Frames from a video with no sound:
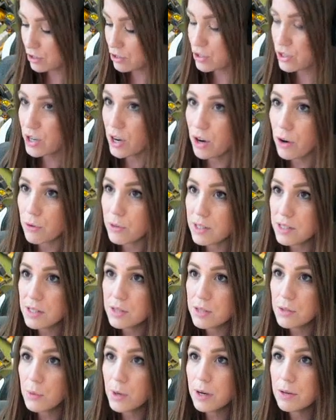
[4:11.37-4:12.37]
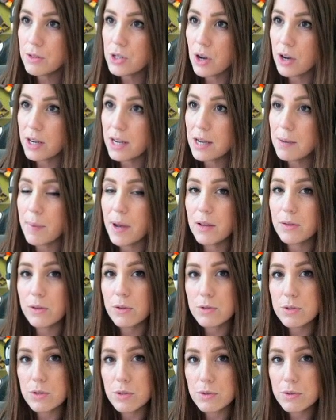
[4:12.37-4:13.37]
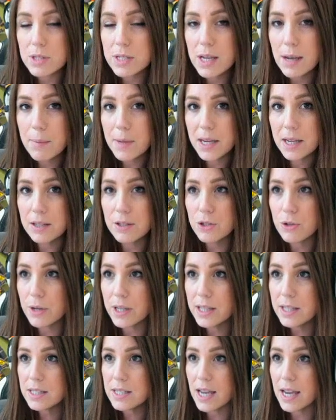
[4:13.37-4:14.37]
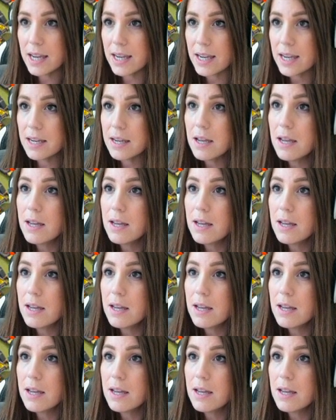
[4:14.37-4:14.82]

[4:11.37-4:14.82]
So this is where I was talking about those loons coming in, doing the tanking